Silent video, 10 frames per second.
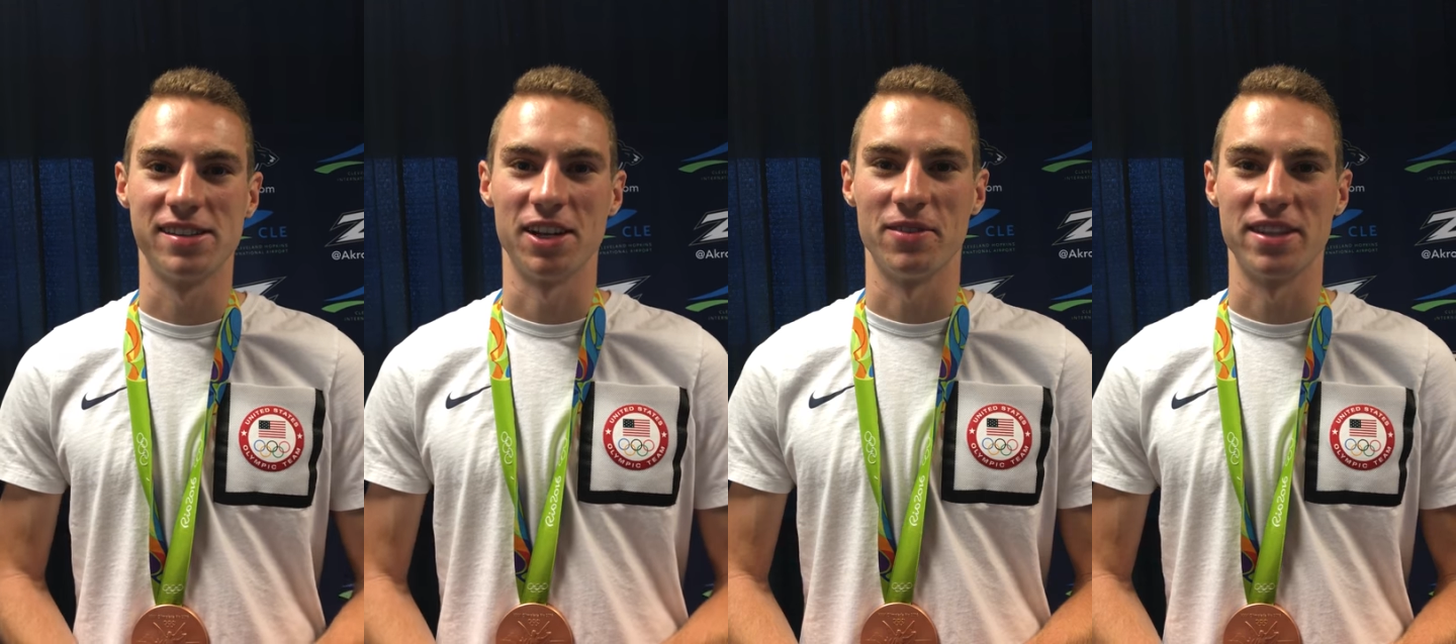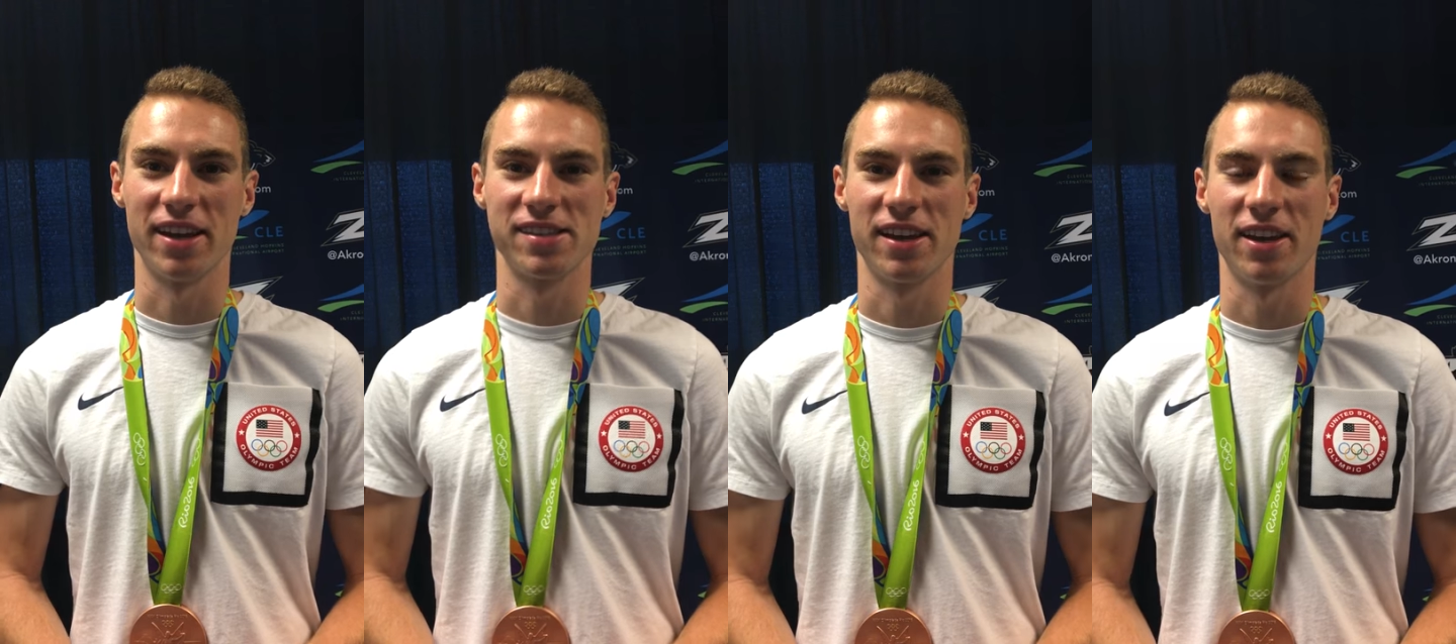send him a
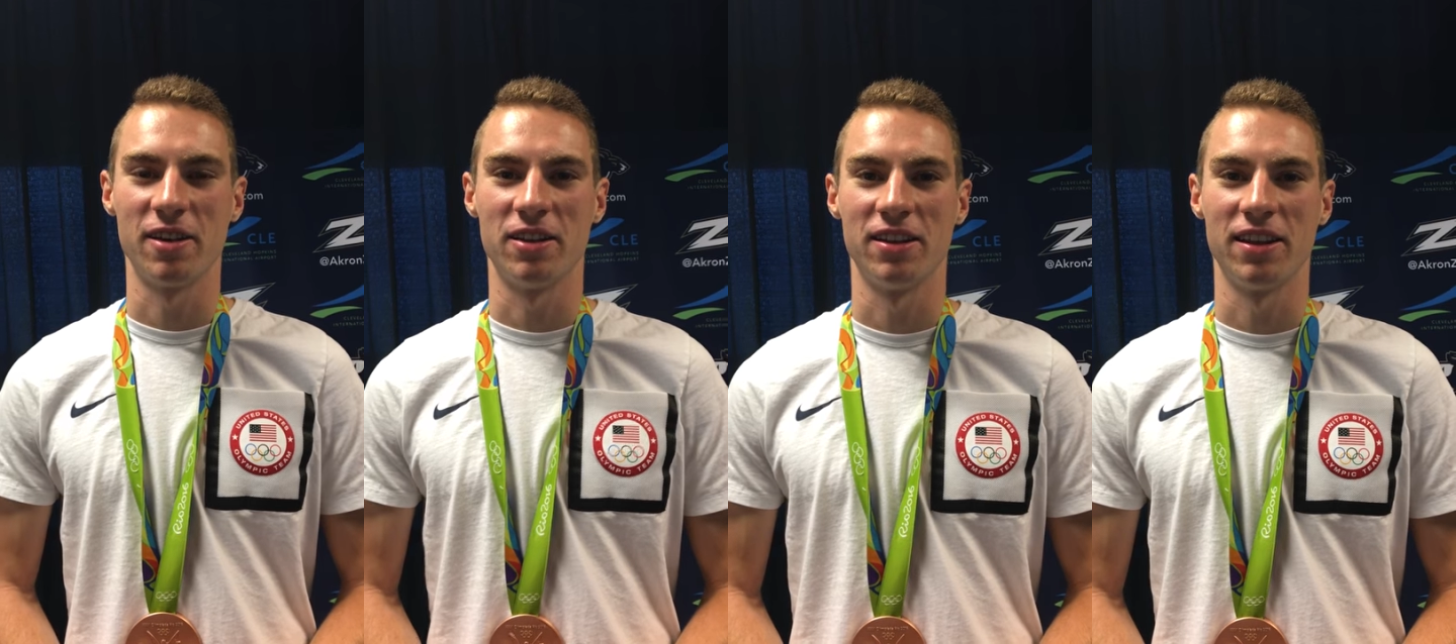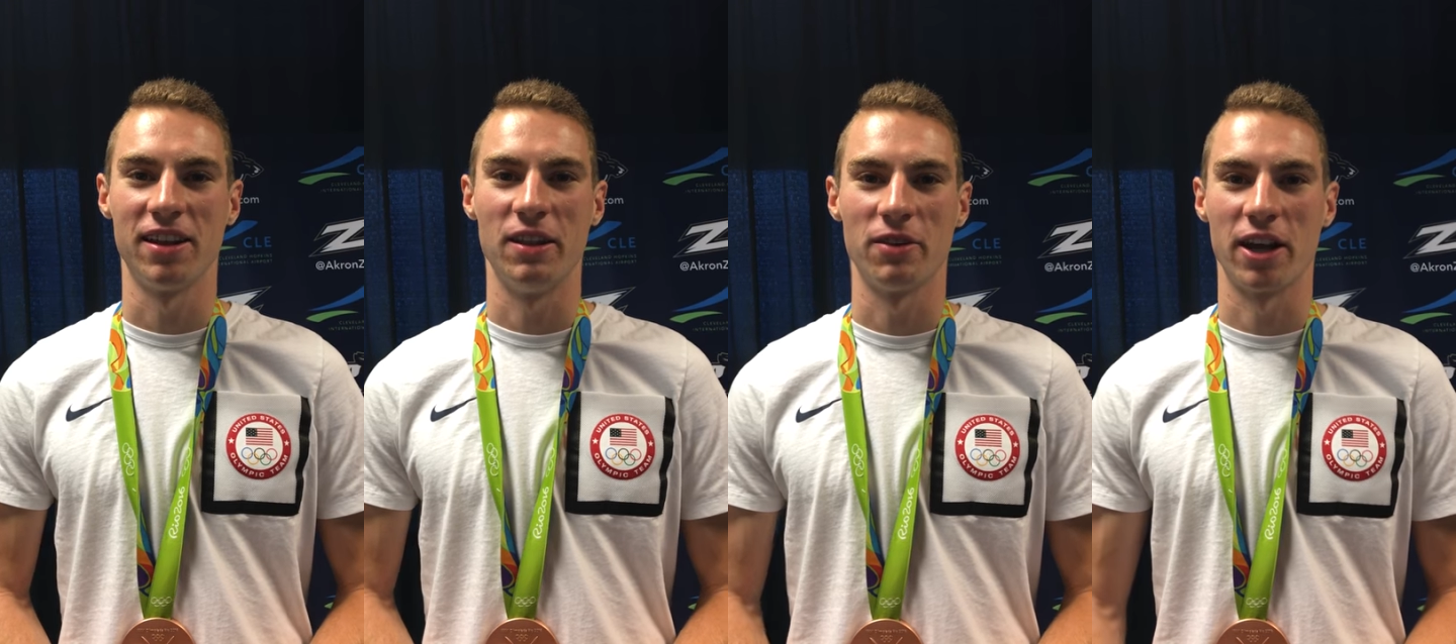text, say it, and
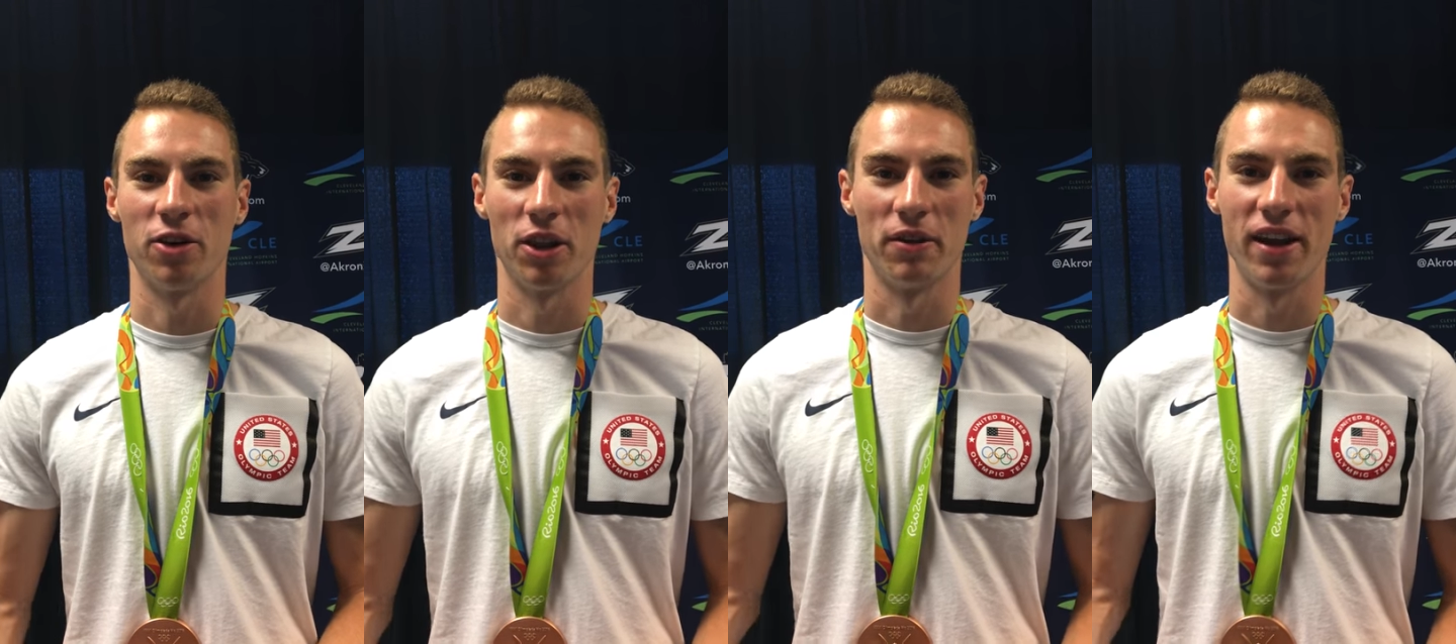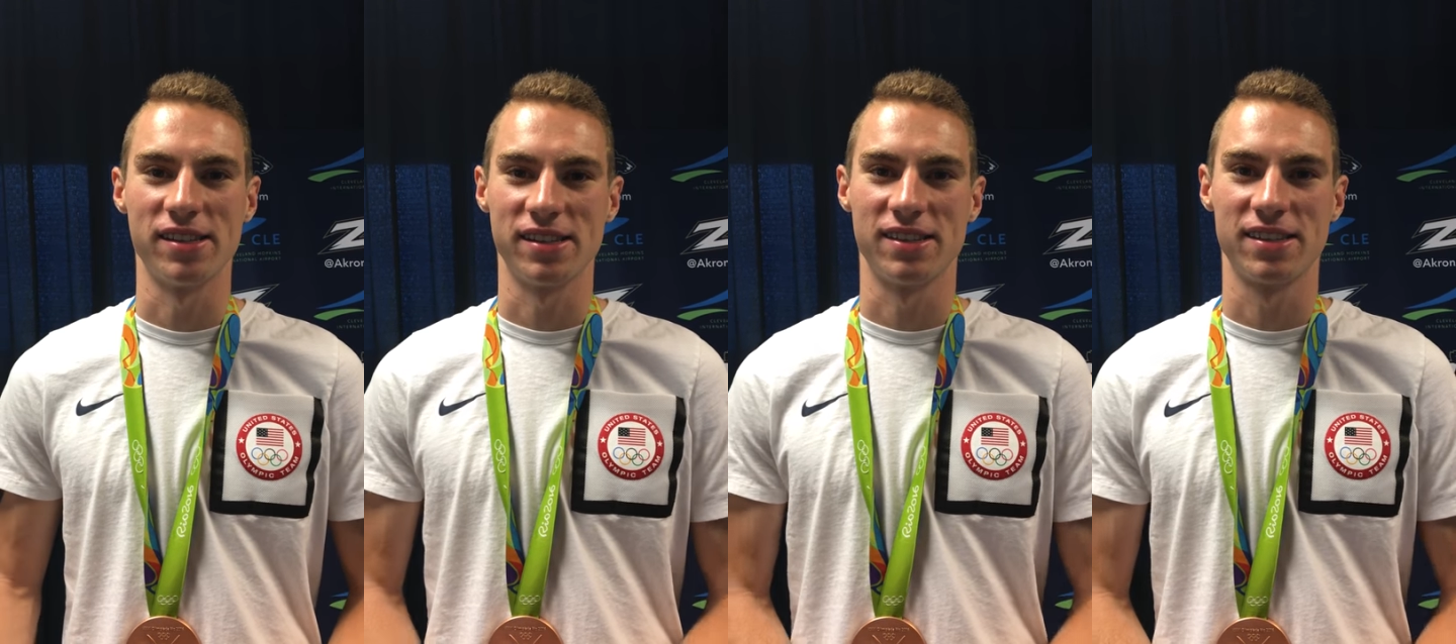then when I go to the
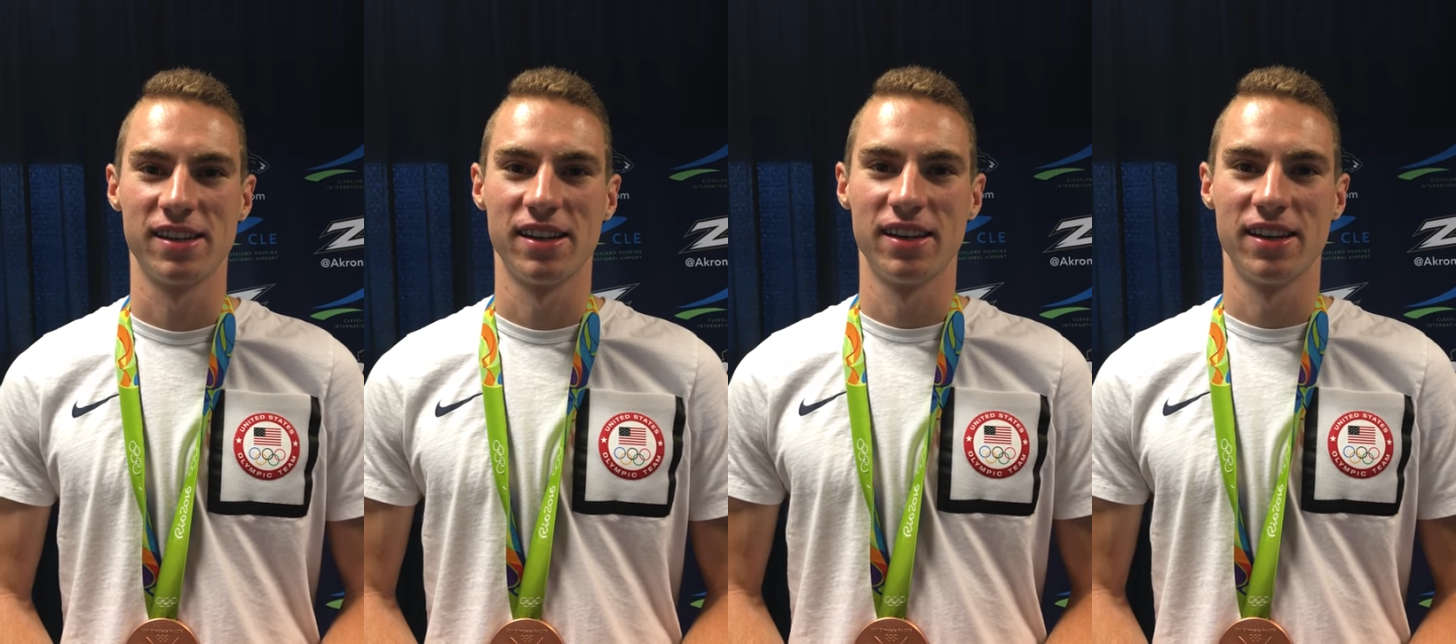race, it's